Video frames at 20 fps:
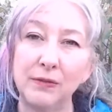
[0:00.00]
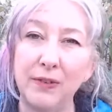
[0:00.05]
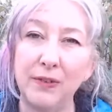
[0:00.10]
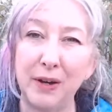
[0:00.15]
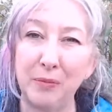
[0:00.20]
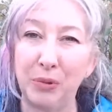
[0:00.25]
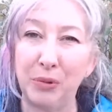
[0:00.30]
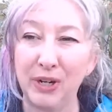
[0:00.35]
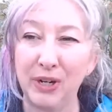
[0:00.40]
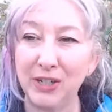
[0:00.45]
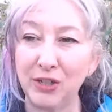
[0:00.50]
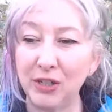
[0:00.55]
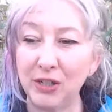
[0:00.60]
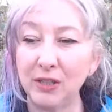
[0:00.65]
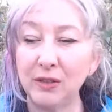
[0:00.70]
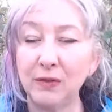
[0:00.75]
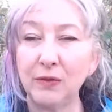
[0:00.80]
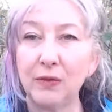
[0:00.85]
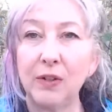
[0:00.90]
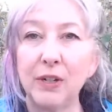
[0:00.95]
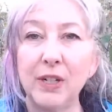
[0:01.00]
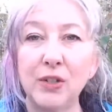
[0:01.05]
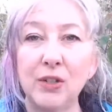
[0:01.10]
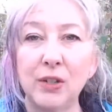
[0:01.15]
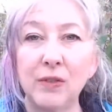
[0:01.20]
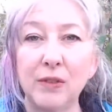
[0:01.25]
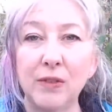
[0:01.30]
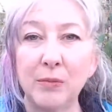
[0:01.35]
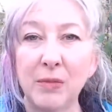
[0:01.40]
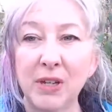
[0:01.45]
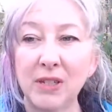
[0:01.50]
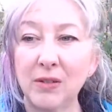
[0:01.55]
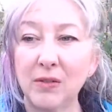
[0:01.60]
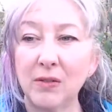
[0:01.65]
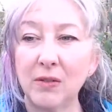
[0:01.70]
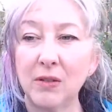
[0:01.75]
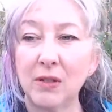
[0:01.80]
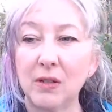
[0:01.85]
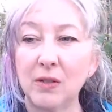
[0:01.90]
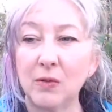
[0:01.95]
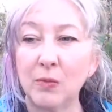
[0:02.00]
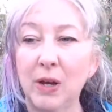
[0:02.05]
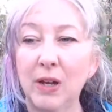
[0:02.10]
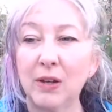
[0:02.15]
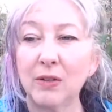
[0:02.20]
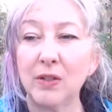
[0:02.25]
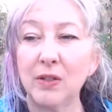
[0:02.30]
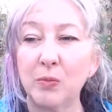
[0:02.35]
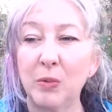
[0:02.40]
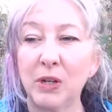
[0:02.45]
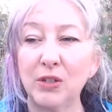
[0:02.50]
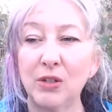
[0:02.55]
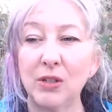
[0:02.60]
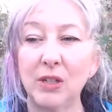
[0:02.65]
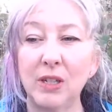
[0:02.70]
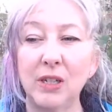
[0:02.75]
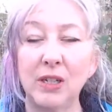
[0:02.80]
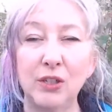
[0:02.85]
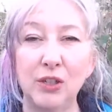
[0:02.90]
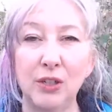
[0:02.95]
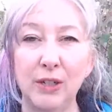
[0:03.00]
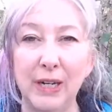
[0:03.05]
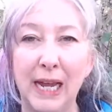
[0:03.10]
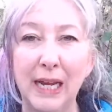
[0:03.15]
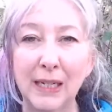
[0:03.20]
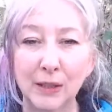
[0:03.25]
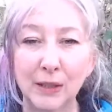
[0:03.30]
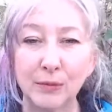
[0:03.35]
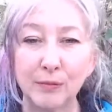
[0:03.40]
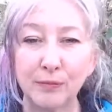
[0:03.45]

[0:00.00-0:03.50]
vibration for each of the muscles as well, especially in your neck.